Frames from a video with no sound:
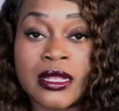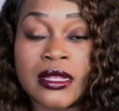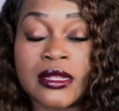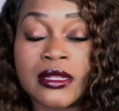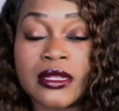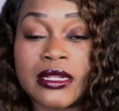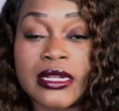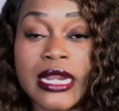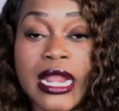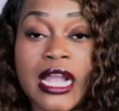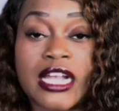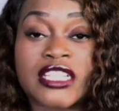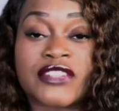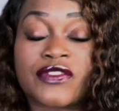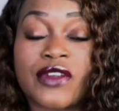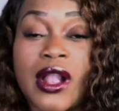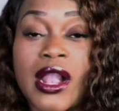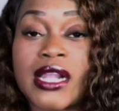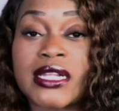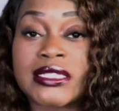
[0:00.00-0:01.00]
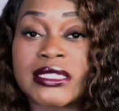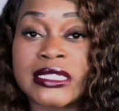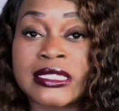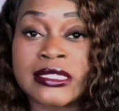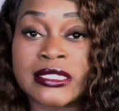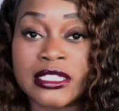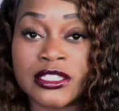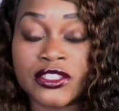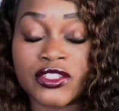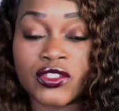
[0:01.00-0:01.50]
Now, as far as the
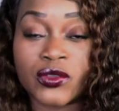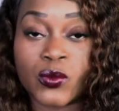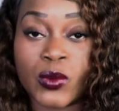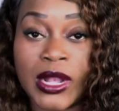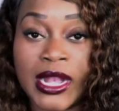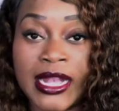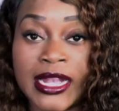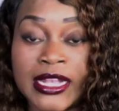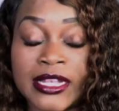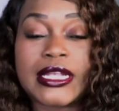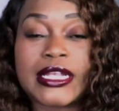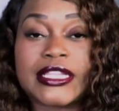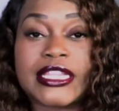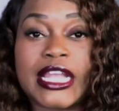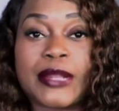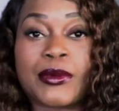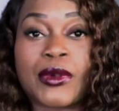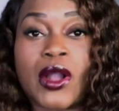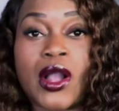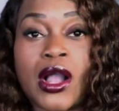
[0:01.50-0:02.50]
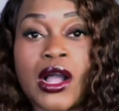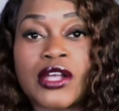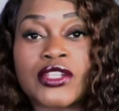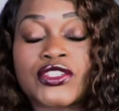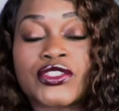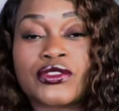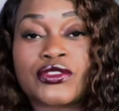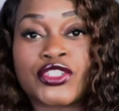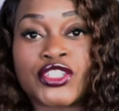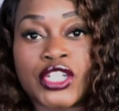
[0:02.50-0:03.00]
sister wives, they were
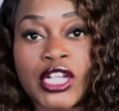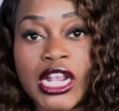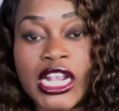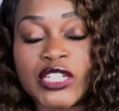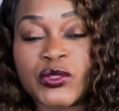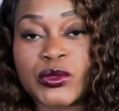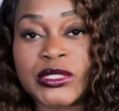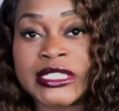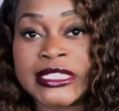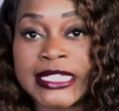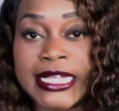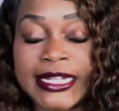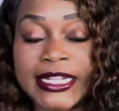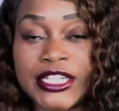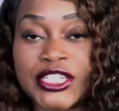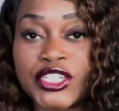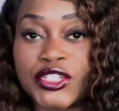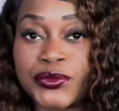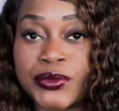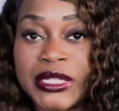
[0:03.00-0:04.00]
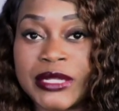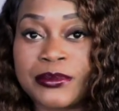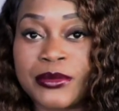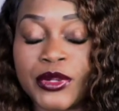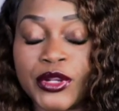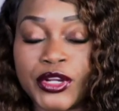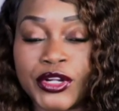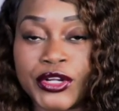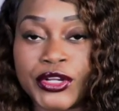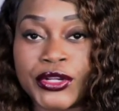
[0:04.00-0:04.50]
also charged with second-degree
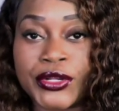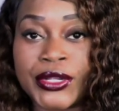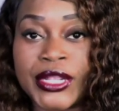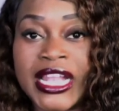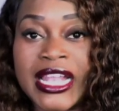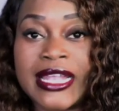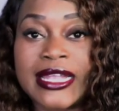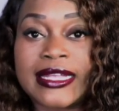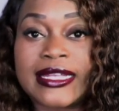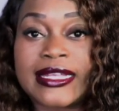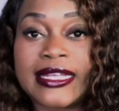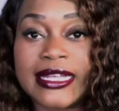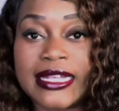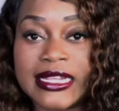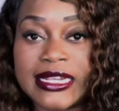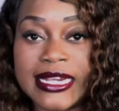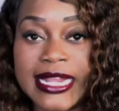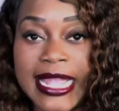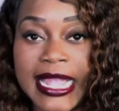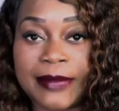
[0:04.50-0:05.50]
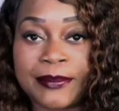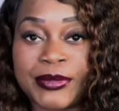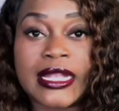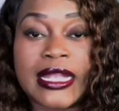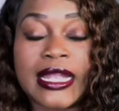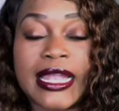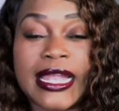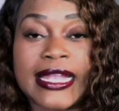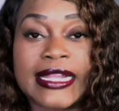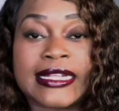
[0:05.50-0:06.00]
murder,
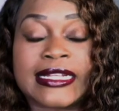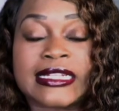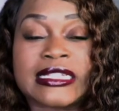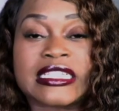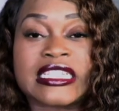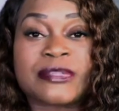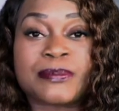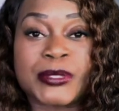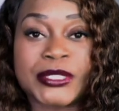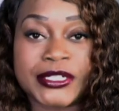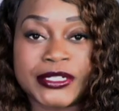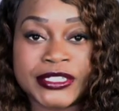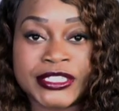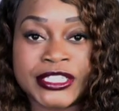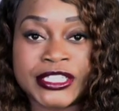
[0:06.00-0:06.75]
kidnapping, and conspiracy to